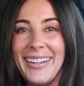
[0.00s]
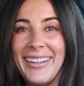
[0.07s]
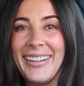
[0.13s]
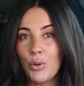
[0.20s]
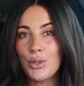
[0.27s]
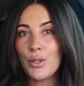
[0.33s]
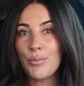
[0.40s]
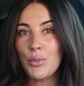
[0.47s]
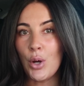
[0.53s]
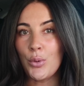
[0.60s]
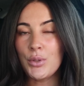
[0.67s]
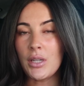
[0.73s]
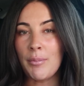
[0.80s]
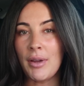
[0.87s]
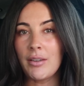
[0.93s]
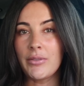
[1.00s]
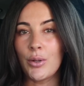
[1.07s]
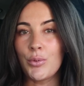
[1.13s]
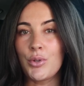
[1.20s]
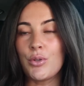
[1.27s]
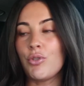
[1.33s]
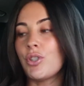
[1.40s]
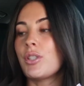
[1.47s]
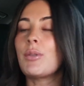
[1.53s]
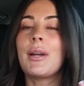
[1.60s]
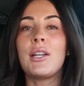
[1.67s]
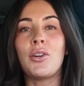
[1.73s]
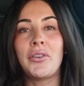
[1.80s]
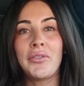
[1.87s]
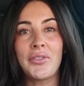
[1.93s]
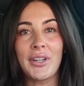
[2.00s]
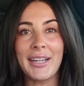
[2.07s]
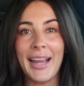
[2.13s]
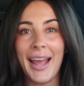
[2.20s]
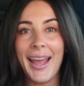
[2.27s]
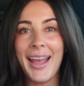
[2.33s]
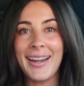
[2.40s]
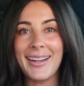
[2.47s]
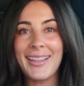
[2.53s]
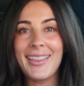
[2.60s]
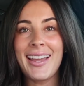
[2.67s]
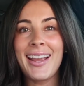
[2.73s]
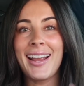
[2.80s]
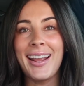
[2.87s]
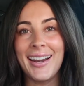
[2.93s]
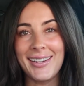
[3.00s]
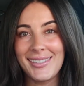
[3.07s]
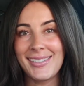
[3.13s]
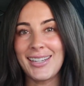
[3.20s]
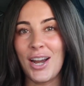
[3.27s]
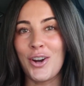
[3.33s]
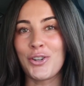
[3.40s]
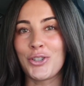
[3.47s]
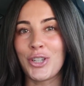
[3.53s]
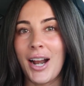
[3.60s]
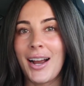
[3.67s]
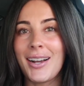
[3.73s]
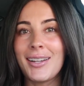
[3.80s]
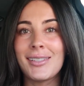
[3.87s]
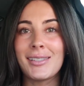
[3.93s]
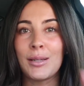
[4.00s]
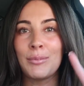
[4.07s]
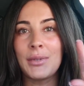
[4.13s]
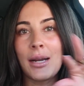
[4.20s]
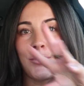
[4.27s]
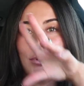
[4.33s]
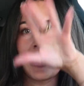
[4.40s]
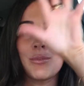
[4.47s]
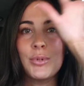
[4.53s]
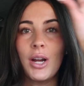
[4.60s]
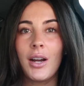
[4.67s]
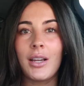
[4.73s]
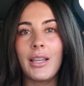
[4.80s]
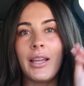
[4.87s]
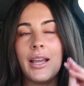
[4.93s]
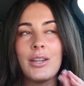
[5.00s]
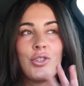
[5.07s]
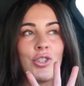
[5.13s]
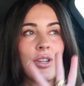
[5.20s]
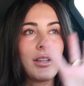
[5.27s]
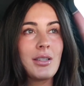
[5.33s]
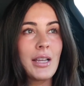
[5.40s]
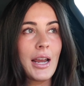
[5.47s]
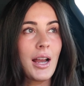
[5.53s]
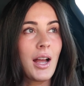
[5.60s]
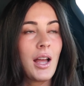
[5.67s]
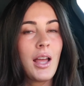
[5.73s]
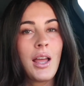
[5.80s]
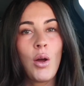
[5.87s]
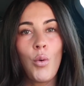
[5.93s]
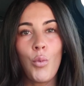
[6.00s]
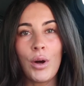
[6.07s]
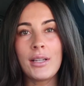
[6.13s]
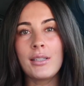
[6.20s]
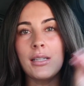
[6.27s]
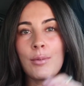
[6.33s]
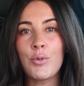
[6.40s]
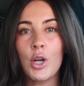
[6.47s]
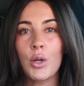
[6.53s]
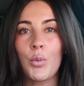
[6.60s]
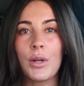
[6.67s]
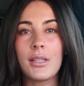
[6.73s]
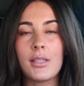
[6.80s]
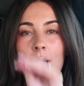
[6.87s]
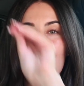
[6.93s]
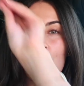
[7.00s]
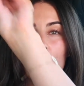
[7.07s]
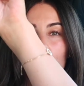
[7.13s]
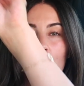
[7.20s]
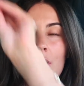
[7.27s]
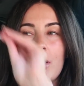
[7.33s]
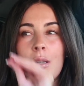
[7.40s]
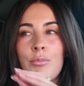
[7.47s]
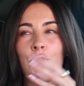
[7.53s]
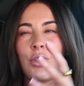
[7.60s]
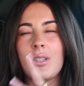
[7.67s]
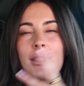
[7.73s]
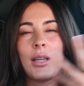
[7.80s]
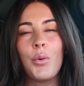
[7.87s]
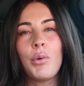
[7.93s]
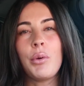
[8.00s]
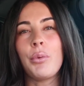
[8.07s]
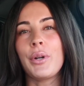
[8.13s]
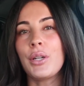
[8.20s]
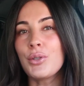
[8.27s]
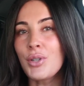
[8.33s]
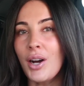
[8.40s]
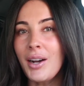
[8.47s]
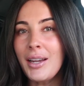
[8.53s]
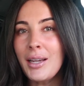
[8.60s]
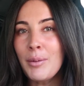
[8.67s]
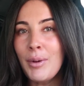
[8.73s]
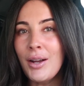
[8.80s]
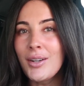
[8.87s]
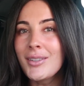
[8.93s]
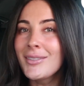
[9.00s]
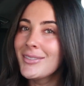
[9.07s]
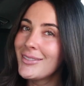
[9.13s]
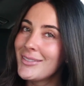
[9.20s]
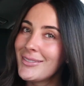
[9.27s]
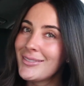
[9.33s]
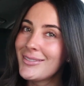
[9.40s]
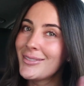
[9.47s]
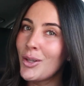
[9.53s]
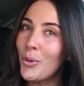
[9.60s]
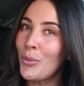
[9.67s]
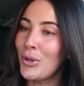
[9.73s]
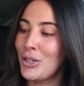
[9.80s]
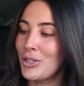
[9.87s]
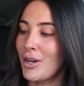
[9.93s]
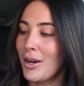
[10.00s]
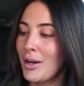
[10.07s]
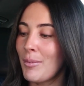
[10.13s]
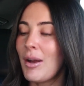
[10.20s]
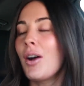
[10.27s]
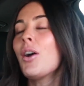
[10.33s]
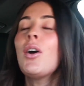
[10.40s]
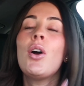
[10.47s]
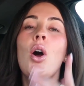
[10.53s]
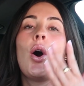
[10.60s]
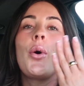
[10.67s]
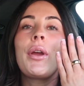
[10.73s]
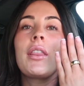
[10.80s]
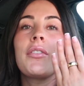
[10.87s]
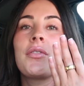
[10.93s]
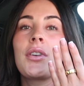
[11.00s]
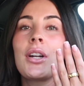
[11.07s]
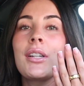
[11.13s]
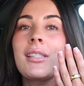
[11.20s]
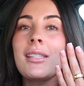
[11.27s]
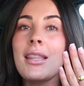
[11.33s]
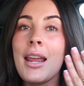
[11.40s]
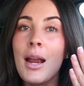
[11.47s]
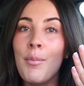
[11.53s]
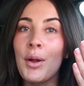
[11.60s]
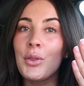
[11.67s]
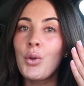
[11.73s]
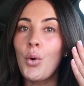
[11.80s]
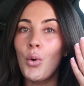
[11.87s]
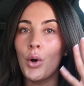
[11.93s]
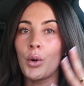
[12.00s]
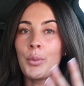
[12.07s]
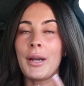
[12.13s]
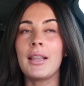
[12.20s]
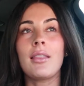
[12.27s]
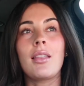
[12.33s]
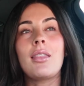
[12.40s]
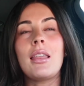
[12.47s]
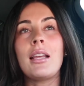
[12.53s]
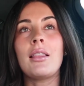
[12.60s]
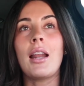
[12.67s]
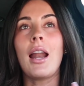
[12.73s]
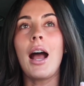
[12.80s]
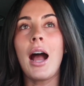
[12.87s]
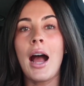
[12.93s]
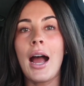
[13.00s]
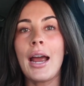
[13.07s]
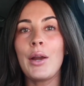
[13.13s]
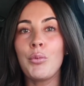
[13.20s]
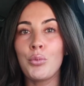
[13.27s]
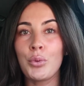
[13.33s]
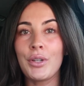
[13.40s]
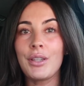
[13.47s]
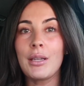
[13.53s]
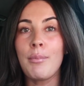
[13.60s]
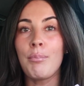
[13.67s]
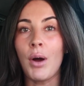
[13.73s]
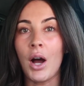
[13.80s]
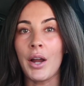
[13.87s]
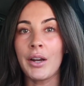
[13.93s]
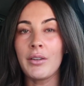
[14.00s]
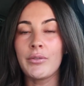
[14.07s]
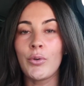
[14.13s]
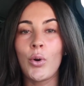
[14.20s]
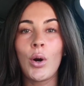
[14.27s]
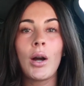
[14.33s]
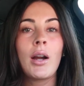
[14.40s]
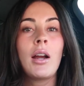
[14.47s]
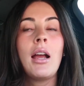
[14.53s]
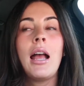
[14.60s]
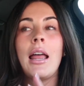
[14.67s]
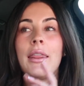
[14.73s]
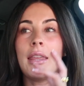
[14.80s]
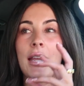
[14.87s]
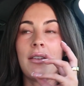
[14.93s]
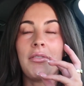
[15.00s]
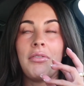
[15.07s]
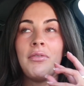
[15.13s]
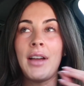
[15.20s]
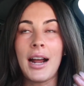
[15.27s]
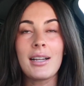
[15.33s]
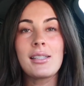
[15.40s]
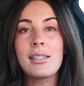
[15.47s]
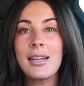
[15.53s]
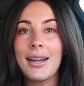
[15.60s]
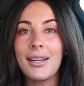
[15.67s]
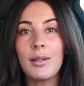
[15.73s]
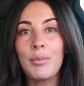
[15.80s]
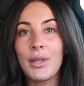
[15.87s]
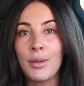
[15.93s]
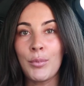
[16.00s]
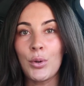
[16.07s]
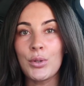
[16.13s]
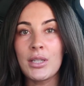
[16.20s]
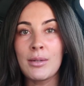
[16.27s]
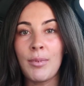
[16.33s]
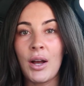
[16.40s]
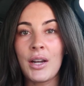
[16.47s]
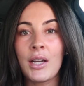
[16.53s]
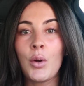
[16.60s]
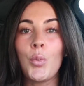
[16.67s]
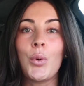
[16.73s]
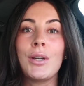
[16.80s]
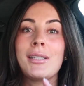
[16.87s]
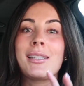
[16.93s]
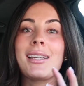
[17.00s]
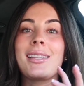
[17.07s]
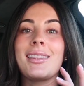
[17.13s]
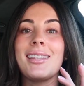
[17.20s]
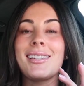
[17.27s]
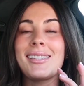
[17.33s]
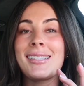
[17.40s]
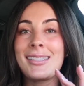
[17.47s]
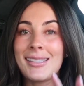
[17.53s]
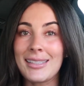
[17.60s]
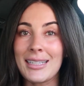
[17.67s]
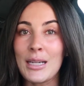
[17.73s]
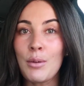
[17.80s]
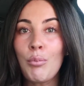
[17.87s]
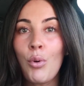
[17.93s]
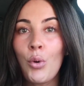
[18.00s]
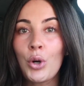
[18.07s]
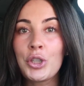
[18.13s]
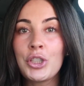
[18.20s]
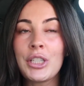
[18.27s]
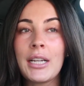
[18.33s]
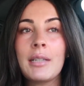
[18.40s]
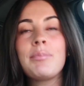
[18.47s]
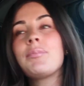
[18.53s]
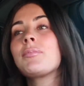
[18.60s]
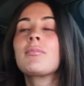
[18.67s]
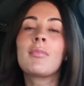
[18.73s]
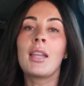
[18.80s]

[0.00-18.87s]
Wrote some notes on my phone too, just so I don't forget anything and I stay on track, because sometimes when I'm talking, it's just like one subject. It's like, wait, what are you talking about? What are you talking about? Okay, the first thing about the OURA ring, the thing that I really bought it for, that fascinated me the most about it, was the sleep portion.